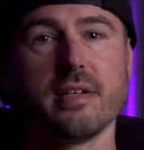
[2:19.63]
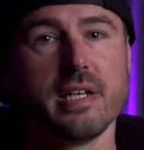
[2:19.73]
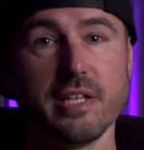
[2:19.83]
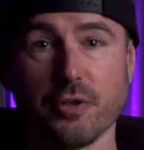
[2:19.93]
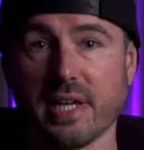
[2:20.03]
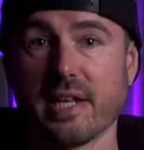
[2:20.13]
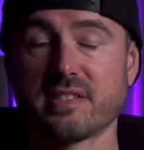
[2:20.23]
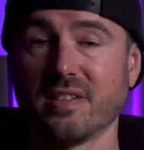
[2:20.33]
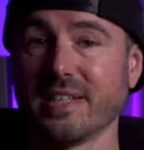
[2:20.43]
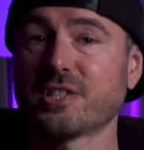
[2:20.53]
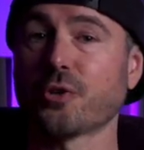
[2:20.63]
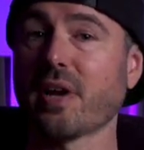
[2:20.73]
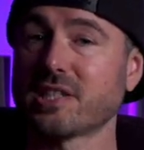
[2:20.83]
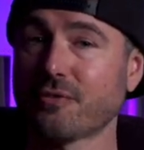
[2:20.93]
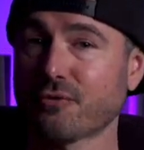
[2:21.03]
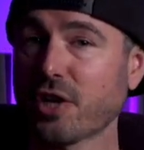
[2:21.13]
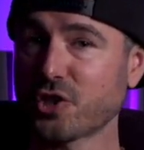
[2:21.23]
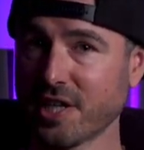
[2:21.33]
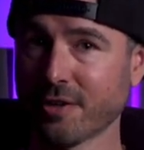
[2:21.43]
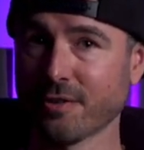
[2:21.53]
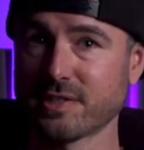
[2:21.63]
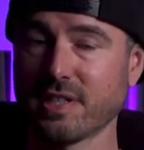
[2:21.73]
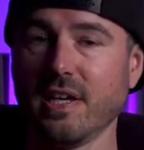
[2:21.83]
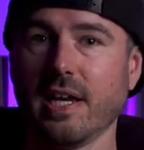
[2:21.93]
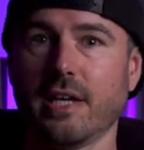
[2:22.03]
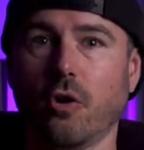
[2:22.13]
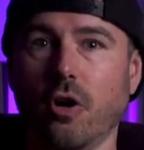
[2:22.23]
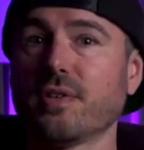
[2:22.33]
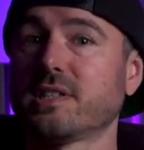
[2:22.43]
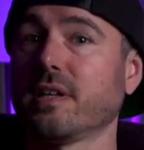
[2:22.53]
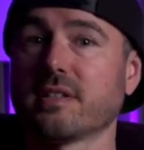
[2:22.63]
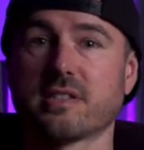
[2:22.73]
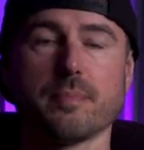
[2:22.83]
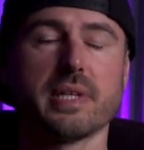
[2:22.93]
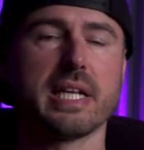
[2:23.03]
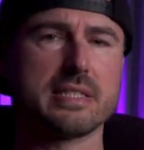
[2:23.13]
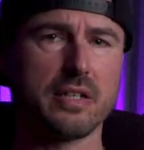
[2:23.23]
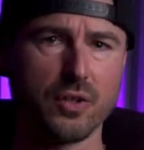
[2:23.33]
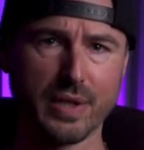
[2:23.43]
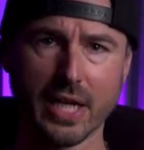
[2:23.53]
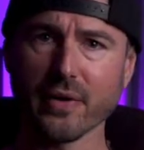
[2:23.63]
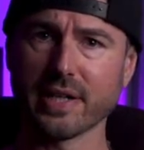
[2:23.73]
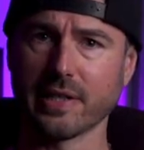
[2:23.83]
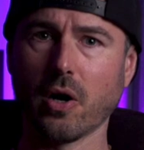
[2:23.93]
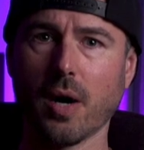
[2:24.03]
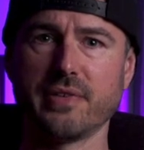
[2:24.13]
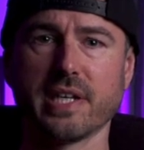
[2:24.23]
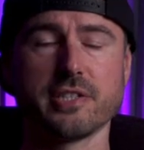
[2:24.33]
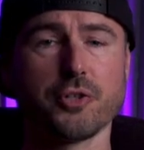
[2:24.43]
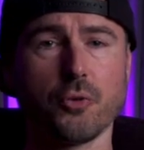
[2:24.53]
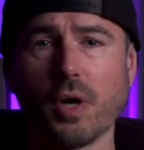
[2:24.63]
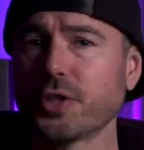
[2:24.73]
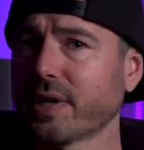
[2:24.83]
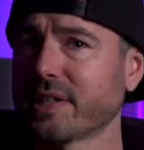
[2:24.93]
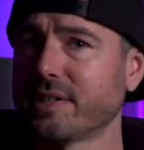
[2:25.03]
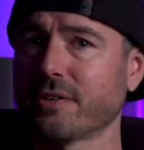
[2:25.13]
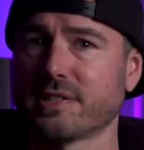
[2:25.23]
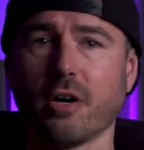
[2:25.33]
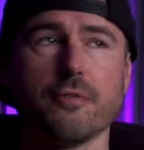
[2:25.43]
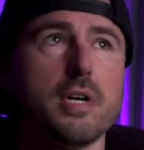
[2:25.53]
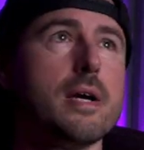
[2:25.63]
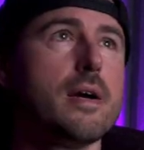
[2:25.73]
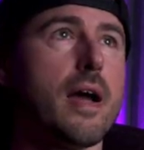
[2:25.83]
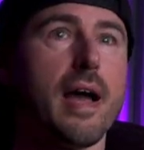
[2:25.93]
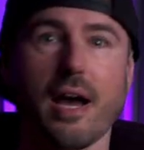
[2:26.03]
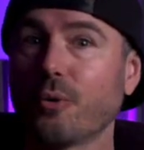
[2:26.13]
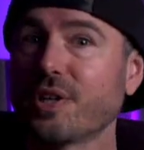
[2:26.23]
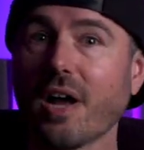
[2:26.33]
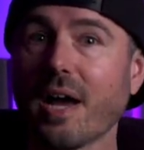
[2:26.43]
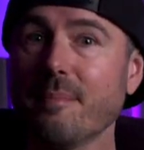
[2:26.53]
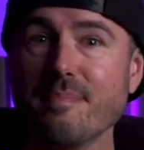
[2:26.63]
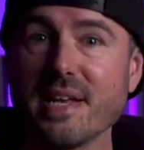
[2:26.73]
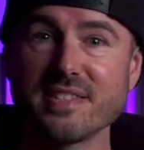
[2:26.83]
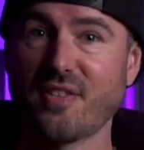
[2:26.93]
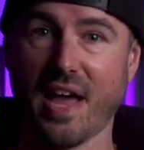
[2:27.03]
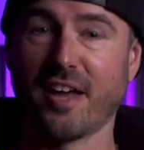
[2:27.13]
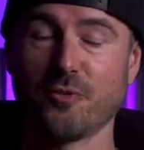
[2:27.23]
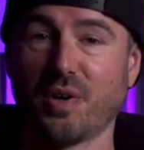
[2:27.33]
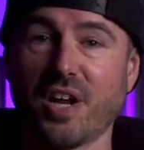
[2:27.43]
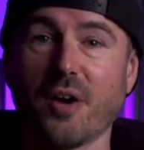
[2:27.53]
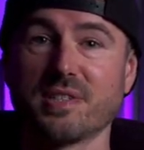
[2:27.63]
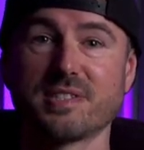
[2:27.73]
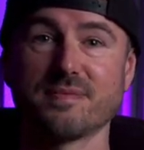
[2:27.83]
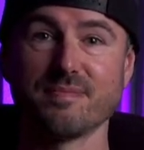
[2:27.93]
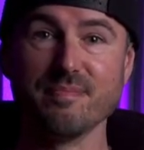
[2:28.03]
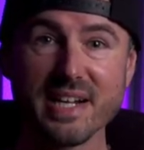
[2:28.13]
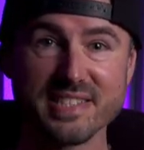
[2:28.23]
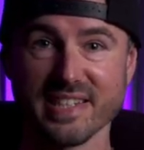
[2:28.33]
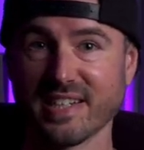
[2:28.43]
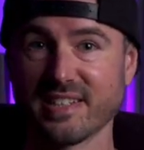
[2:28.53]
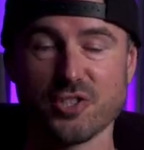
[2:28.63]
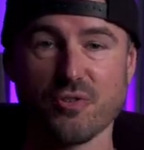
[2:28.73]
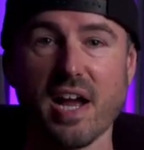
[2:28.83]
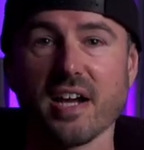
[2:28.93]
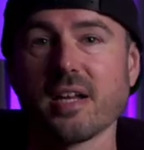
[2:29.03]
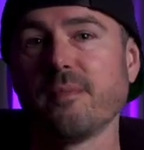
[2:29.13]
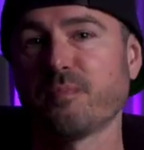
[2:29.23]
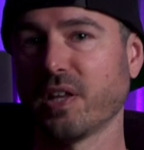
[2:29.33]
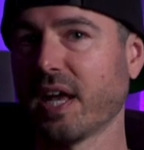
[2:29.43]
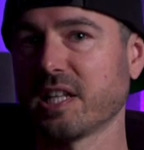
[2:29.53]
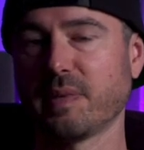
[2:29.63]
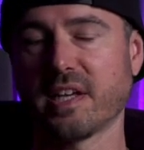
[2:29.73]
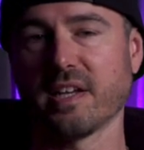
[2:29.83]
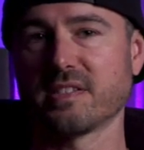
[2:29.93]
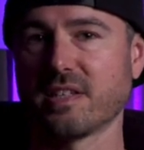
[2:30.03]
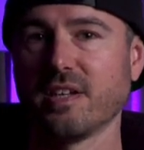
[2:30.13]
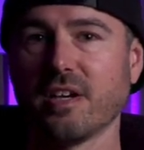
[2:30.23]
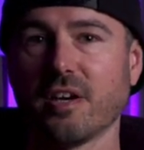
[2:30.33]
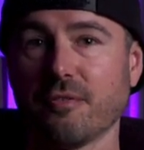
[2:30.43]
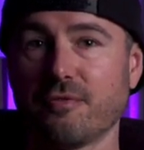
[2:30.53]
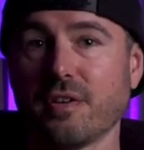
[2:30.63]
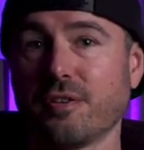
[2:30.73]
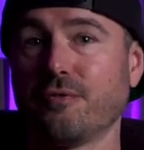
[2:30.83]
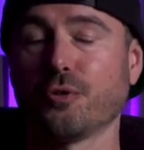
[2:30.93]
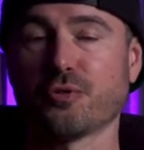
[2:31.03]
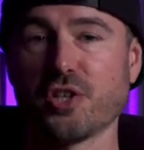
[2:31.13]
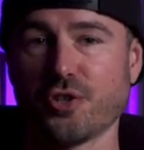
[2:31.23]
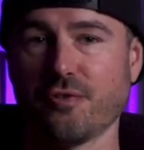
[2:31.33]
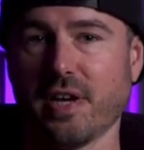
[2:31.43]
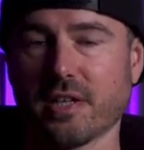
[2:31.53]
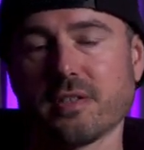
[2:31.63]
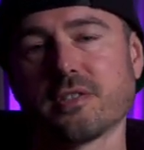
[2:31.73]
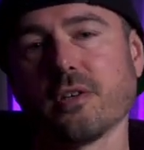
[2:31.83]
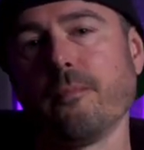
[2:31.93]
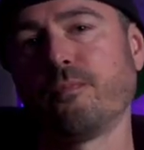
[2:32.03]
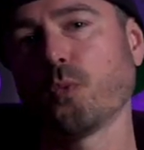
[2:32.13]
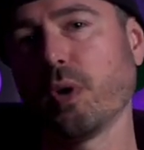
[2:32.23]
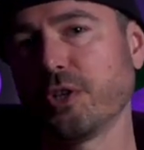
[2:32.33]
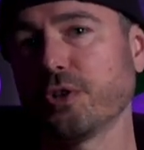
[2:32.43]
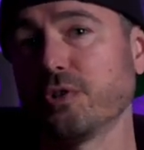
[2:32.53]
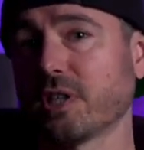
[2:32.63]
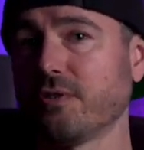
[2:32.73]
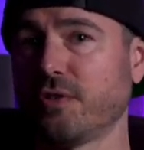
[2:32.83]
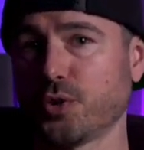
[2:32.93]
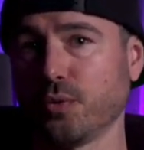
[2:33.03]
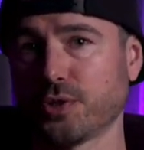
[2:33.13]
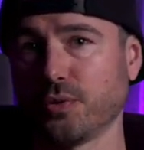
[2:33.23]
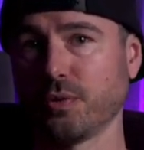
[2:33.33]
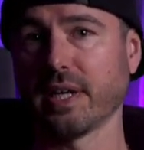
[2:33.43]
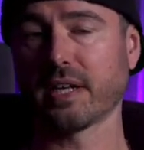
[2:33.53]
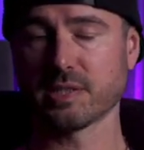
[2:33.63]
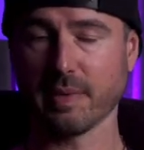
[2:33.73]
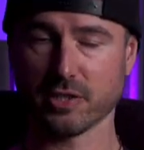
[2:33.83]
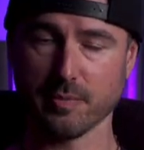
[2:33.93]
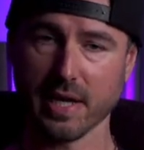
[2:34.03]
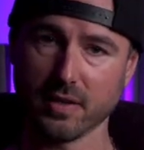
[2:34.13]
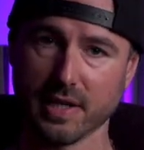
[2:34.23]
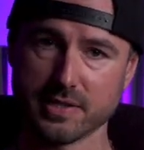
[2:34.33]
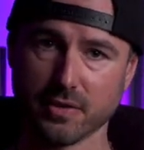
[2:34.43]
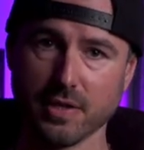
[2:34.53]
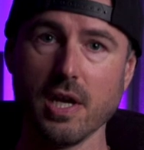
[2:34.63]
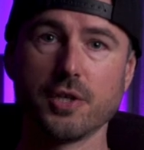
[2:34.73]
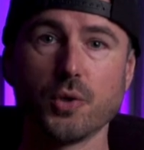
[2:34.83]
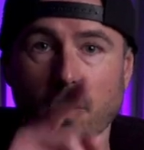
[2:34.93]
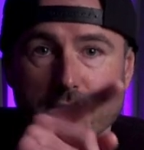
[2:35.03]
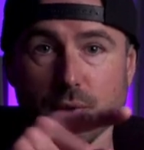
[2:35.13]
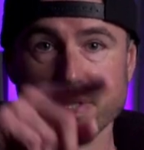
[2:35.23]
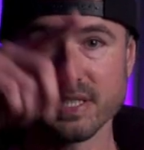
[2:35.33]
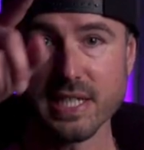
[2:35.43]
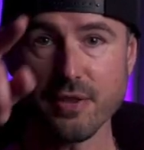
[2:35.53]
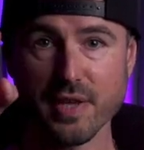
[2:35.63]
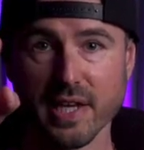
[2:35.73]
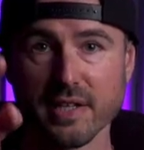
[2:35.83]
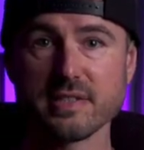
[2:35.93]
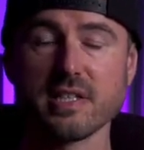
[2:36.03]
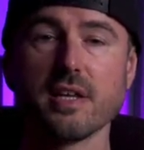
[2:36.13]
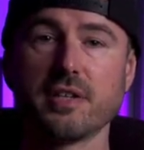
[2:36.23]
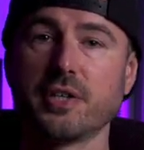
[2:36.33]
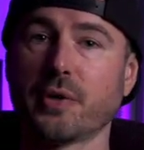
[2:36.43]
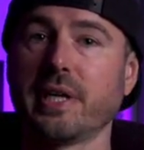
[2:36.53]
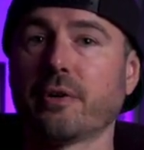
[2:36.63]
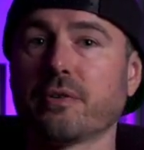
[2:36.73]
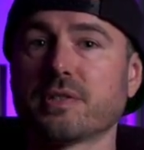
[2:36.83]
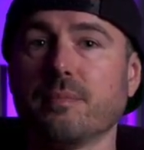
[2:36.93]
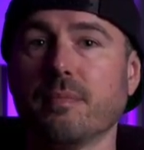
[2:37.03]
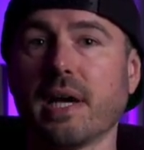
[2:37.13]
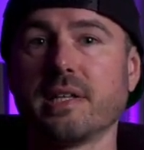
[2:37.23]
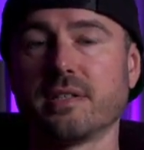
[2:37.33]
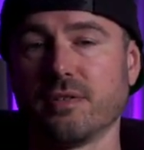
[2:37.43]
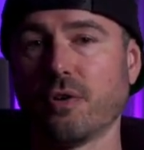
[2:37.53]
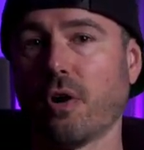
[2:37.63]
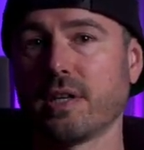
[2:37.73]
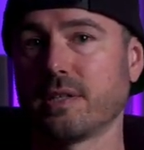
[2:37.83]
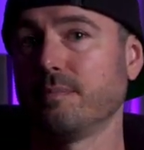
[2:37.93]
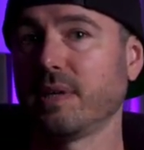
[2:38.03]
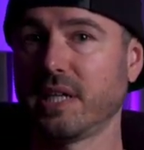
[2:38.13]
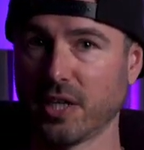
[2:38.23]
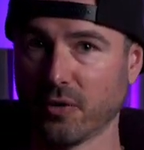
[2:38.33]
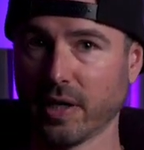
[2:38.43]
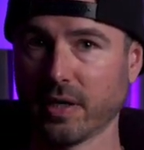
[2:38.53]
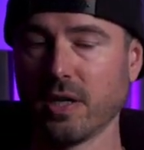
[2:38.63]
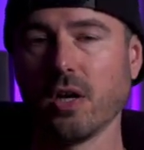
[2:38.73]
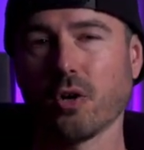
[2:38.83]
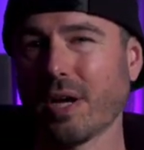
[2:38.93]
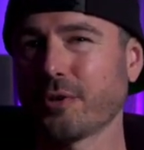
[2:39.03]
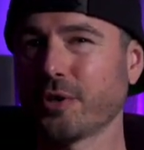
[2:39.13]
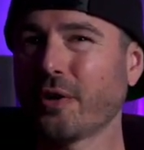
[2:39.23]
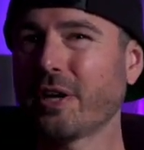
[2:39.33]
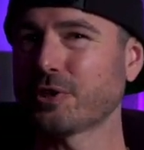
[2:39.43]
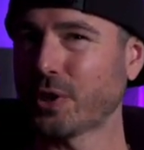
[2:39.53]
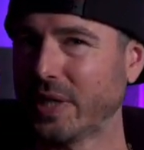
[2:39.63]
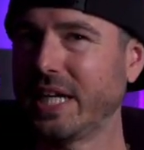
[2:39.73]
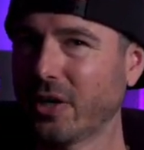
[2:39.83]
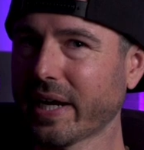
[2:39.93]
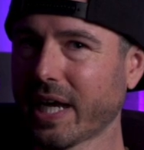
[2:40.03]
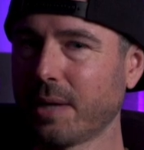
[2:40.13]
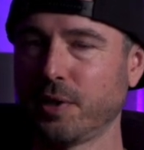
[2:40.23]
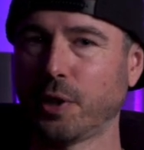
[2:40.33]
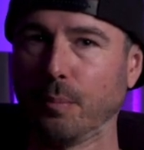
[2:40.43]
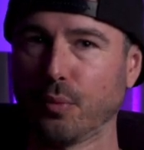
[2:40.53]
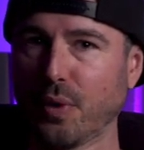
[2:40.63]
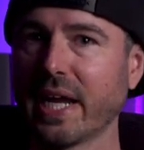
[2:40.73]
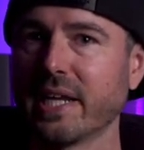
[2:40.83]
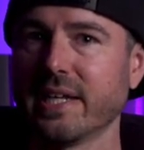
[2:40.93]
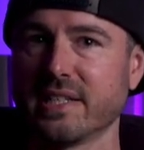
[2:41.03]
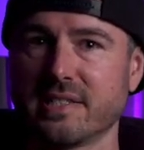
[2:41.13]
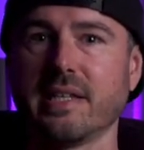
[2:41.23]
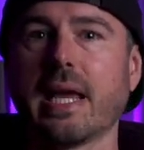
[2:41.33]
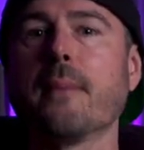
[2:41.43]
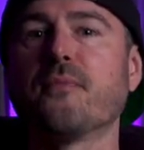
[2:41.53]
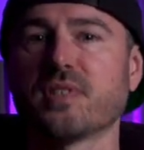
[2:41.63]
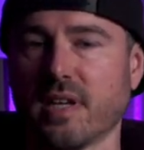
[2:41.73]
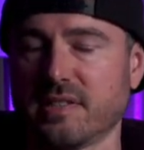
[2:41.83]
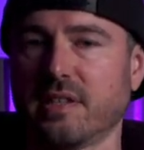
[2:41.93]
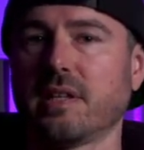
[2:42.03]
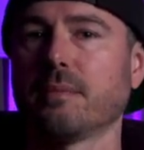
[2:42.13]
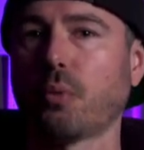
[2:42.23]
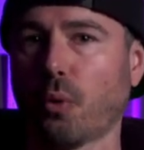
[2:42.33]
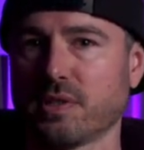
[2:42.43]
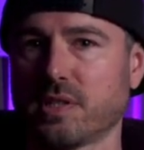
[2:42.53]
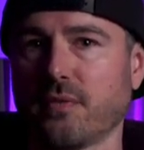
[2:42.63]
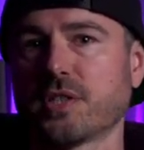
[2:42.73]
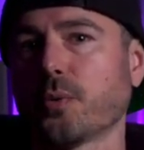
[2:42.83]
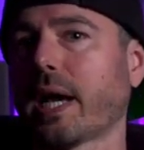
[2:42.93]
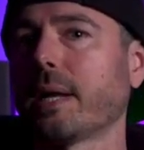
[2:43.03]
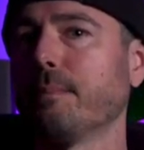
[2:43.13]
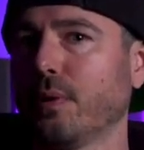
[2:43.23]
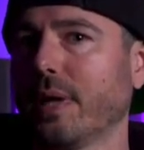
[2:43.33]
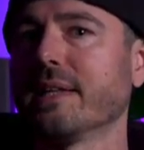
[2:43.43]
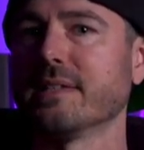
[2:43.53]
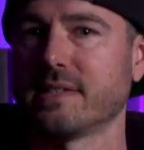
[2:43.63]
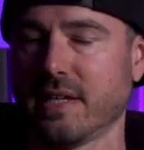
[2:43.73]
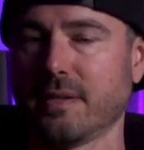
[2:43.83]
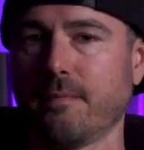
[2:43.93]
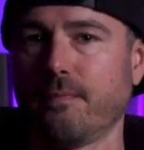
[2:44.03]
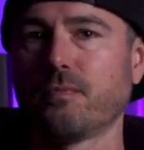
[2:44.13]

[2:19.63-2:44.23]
In either case, the listener has fresh ears, and all of a sudden something is glaringly obvious, and you're wondering to yourself, how did I miss that when I was mixing this track? And that's because of the filtration effect. So, when you're using a visual tool like a spectrum analyzer, you also see things that your ears might not be hearing or rather your ears are hearing it, but your brain is de-emphasizing the importance of it so it kind of blends in.